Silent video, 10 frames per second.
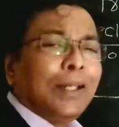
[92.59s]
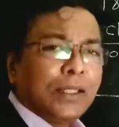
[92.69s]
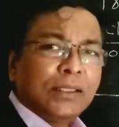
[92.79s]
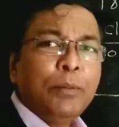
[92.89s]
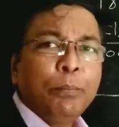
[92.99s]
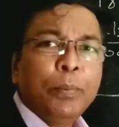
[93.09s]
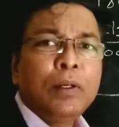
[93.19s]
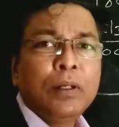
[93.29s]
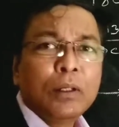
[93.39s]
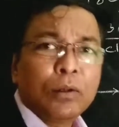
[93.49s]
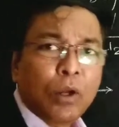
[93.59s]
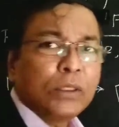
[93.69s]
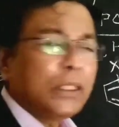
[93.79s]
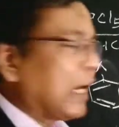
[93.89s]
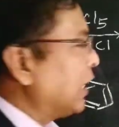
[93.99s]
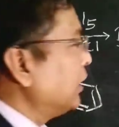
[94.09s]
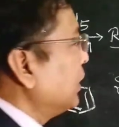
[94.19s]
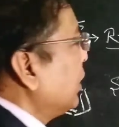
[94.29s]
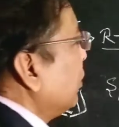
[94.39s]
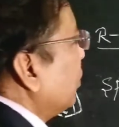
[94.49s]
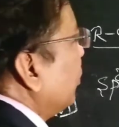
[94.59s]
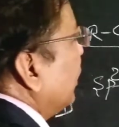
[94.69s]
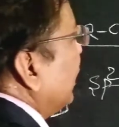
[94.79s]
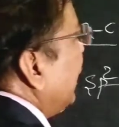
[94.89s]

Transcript: A simple logic I will give you.